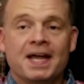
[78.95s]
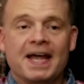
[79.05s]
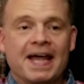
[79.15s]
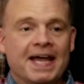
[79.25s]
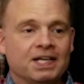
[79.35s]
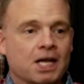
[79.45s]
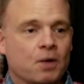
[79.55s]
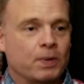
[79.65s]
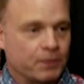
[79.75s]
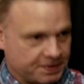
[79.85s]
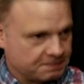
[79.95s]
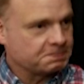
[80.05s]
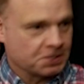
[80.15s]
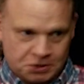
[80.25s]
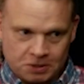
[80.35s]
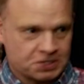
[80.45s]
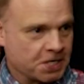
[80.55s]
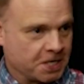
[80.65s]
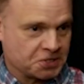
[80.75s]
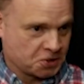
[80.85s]
and we went to church
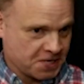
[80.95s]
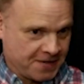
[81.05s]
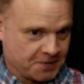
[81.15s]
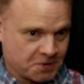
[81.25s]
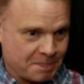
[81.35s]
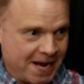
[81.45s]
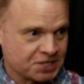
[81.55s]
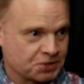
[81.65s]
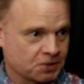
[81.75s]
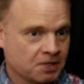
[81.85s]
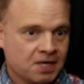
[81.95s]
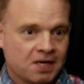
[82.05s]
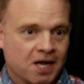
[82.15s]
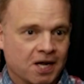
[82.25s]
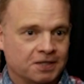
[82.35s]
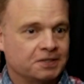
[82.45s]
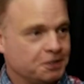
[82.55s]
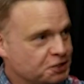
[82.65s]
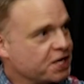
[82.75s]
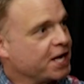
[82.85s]
there. And it turned out that the pastor,
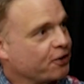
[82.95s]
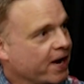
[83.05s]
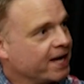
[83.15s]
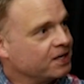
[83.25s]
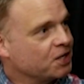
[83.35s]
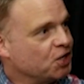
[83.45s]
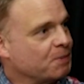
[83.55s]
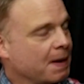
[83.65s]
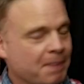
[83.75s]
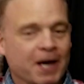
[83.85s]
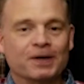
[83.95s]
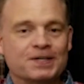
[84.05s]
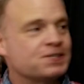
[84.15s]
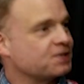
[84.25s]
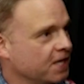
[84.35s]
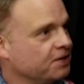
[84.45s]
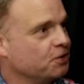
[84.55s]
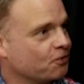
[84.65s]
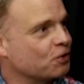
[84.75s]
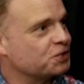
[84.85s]
UGA grad, knew my parents at
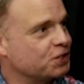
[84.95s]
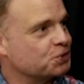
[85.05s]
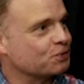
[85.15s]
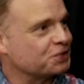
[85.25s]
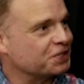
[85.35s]
University of Georgia.